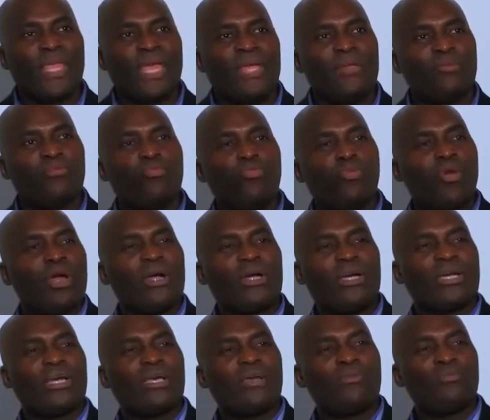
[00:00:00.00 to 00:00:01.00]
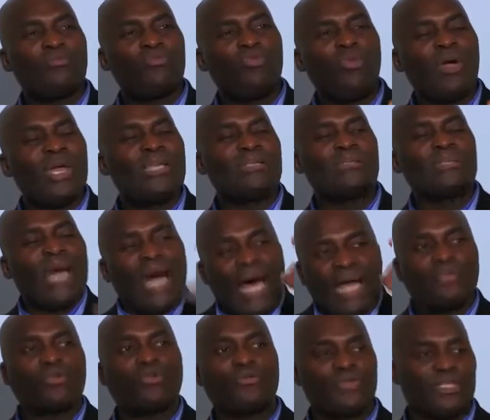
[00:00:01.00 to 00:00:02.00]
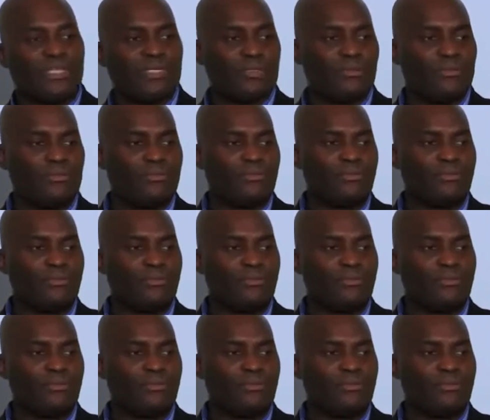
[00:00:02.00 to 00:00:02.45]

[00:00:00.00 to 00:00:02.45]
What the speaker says: and work ways out of it.